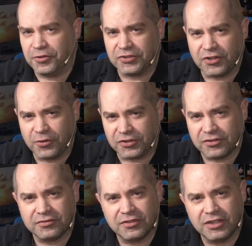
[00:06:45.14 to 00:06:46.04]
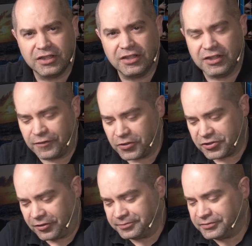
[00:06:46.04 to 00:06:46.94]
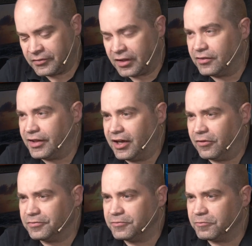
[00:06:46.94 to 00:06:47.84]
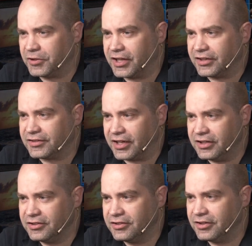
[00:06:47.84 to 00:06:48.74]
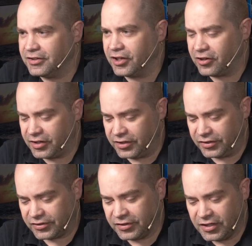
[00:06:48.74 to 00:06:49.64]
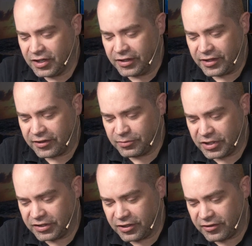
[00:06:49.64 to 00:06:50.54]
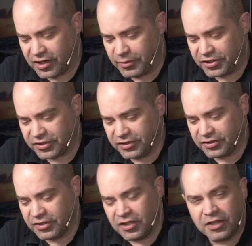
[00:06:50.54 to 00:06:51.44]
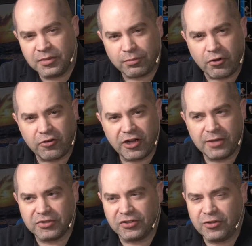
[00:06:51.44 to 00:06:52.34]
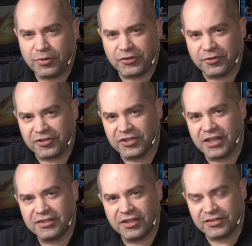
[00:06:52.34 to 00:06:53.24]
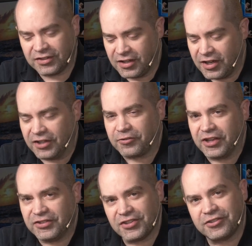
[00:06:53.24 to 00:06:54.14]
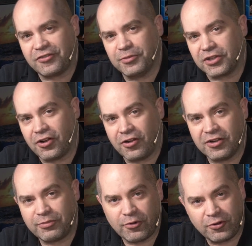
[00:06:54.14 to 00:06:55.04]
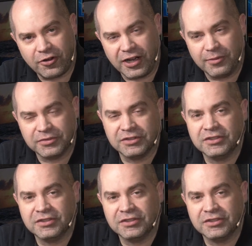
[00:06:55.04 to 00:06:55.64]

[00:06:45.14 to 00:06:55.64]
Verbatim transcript: use those in the future. Now, with that said, there is the other button here that I mentioned, program to SuperSource, and that does a transition from the current program